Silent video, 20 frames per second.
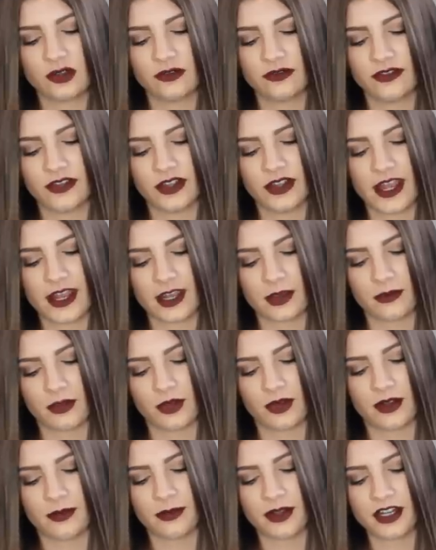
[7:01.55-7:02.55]
don't feel like a
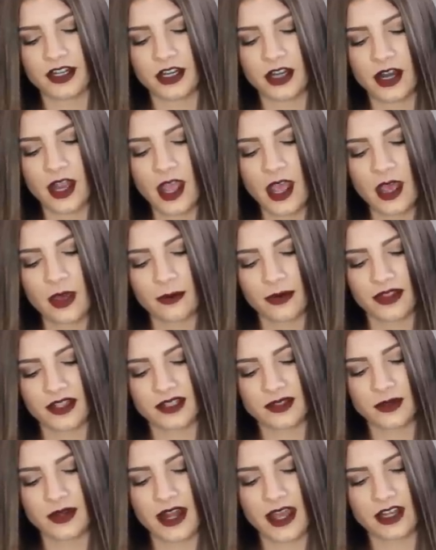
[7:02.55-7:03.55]
beauty blender, but
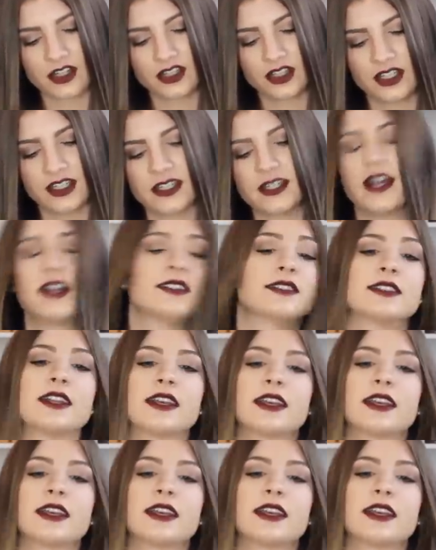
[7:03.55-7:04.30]
this one actually does.